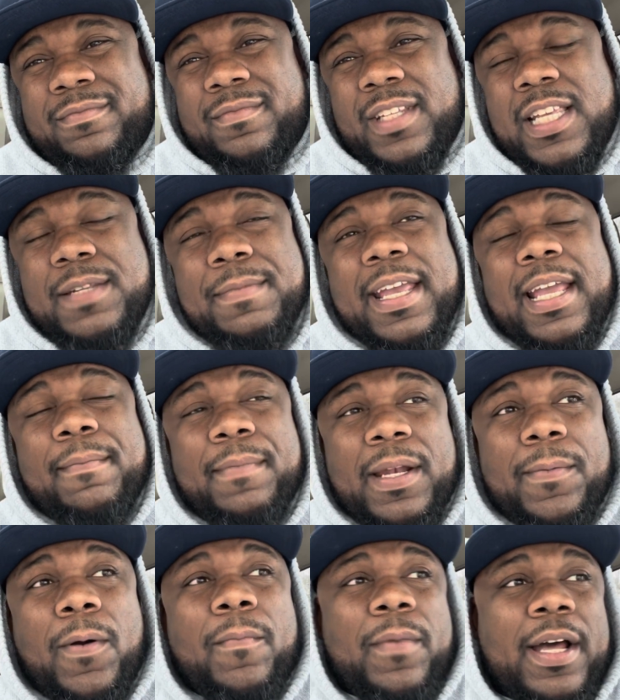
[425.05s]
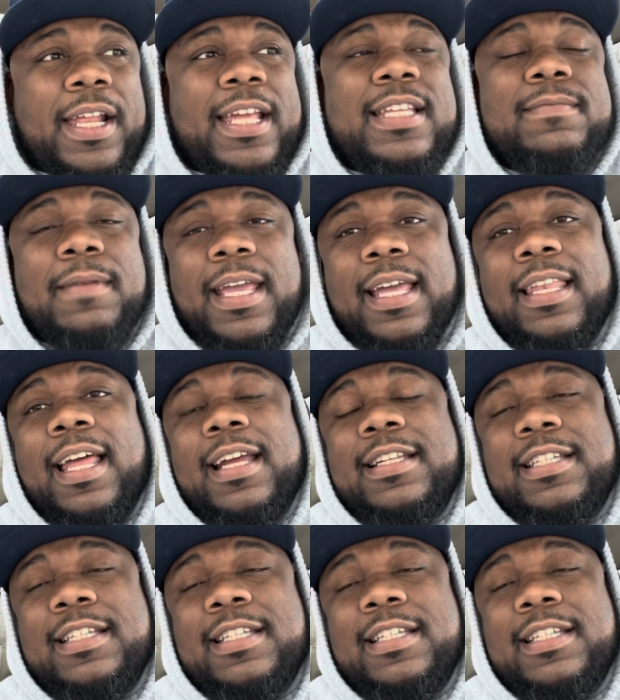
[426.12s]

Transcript: He's making minimum money. He's making like